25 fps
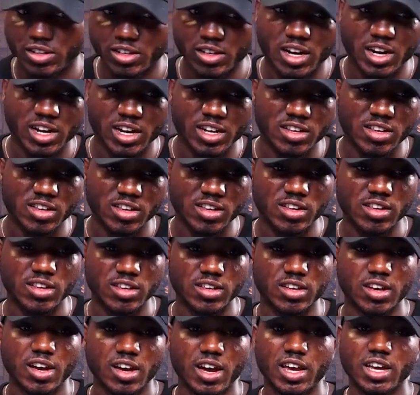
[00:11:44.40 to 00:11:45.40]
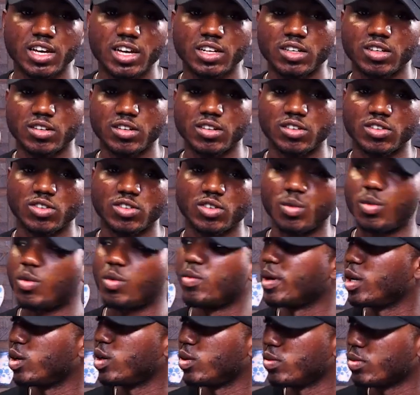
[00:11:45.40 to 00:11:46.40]
I and some of
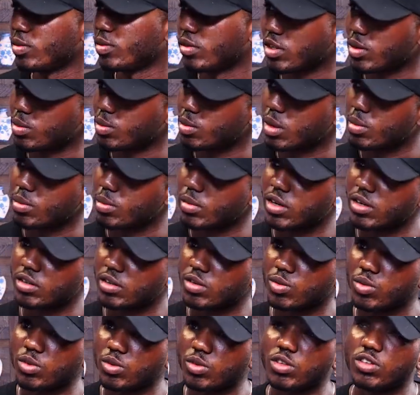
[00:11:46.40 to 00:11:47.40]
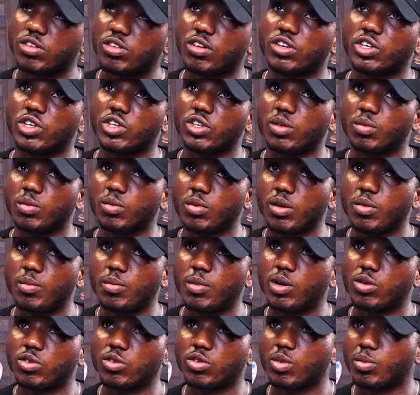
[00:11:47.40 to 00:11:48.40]
my team members, we searched
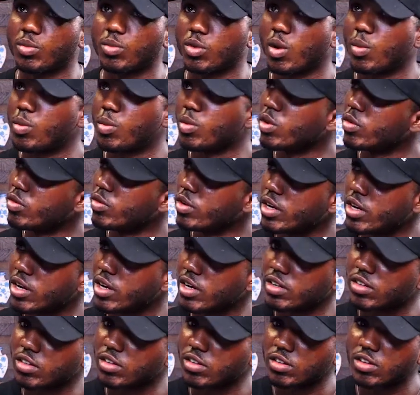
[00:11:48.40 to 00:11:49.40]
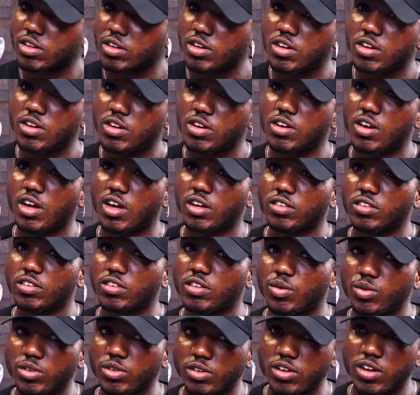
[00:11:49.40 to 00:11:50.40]
about some couple of AIs last
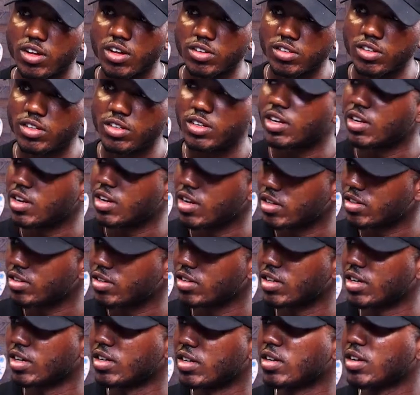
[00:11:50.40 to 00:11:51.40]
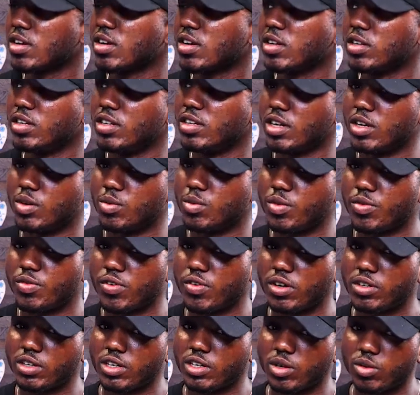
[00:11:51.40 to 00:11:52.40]
year. Then we
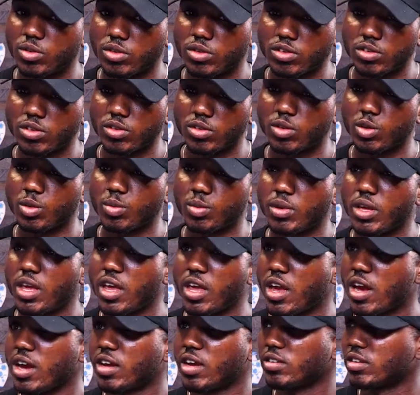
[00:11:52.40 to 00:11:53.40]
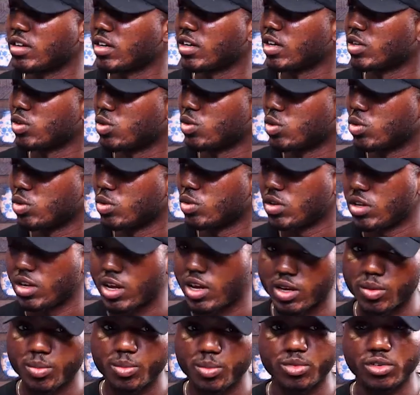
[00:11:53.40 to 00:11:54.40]
found out some AIs that can do,
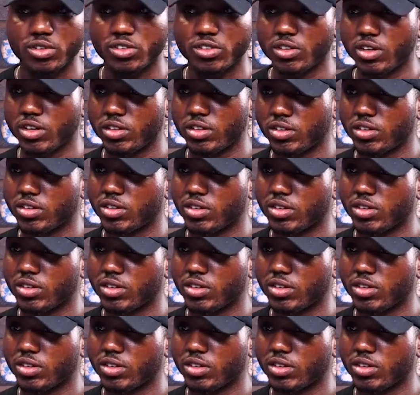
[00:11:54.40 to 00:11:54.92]
like, presenting.